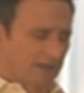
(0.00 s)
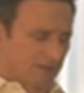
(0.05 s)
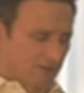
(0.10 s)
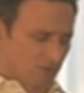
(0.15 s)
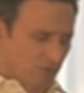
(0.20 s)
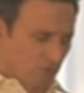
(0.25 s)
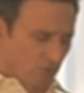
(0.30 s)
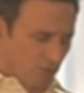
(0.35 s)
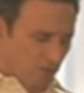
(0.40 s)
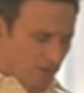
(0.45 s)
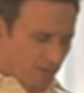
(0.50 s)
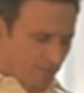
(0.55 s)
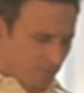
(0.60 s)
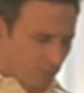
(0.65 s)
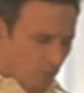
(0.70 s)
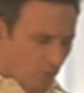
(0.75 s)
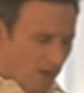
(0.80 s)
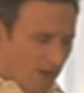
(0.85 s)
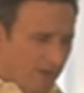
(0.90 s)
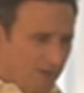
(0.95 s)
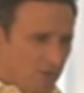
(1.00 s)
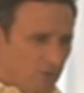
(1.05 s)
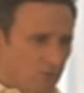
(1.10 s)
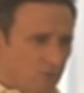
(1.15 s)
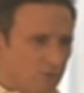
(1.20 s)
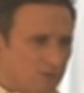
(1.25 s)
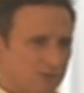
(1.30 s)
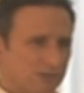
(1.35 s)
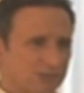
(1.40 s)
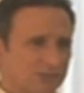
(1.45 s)
And let that cocoon get
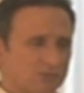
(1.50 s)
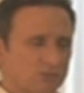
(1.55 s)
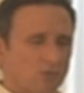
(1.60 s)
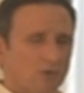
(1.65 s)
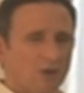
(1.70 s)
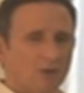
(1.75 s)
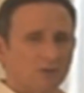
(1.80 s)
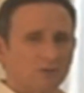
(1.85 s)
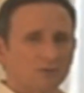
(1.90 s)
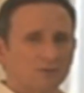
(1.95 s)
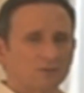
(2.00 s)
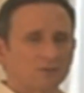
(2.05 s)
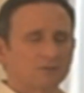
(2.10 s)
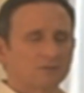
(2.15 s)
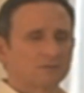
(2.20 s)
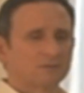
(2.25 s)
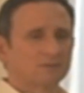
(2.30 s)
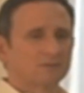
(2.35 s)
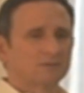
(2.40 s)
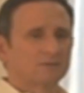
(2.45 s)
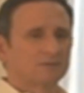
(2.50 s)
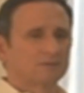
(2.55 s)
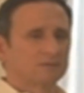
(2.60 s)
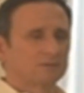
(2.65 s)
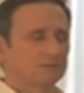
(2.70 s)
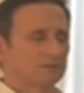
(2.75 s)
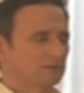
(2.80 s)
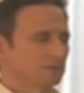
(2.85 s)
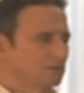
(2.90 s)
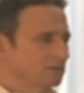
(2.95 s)
brighter and stronger,
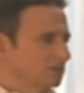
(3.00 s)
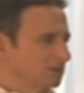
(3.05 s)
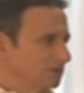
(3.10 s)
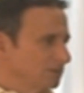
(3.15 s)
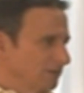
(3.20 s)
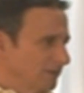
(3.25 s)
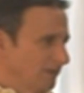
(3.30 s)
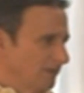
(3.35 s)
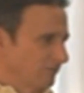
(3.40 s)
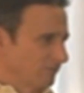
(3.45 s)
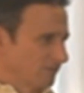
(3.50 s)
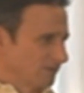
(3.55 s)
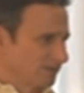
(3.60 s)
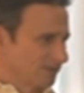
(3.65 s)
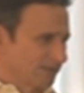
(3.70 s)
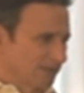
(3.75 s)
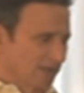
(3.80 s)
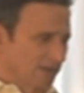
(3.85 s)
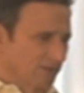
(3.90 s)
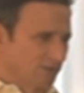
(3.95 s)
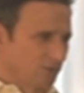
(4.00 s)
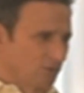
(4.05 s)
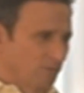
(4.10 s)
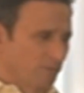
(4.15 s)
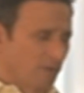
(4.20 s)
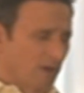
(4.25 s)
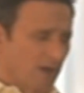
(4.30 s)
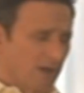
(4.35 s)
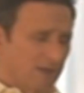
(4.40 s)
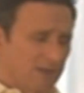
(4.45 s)
and let every
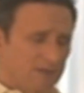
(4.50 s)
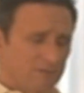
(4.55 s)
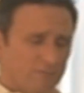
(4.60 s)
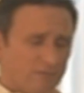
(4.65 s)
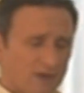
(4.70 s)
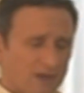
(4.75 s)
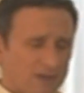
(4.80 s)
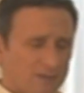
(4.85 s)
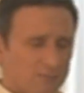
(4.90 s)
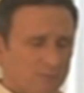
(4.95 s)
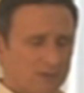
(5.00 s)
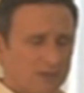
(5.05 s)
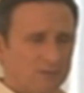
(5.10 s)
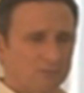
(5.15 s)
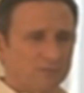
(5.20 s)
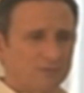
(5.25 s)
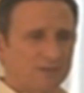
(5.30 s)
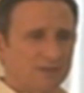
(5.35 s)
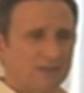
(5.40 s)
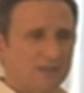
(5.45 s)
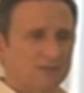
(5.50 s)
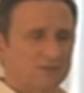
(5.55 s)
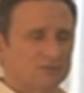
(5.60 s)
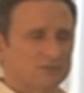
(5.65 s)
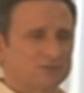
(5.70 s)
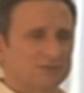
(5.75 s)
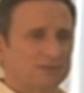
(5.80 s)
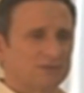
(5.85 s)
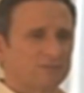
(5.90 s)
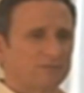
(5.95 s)
cell in your body vibrate
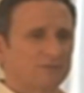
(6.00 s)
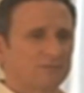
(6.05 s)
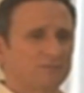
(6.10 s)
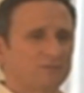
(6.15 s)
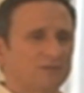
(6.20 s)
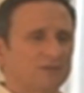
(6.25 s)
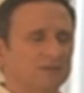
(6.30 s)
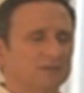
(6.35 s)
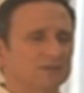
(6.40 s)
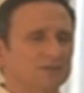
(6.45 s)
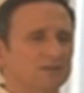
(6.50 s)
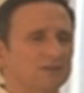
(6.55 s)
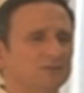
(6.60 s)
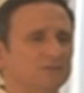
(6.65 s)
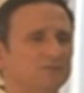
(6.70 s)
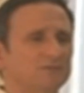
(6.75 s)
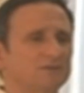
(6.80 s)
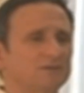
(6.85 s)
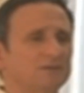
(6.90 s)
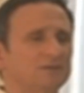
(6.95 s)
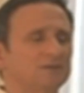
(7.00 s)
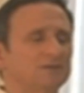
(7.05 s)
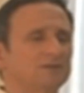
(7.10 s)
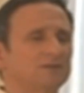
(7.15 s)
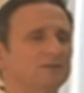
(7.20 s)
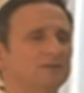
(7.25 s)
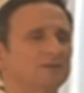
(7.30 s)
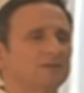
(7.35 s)
with the energy of infinite love.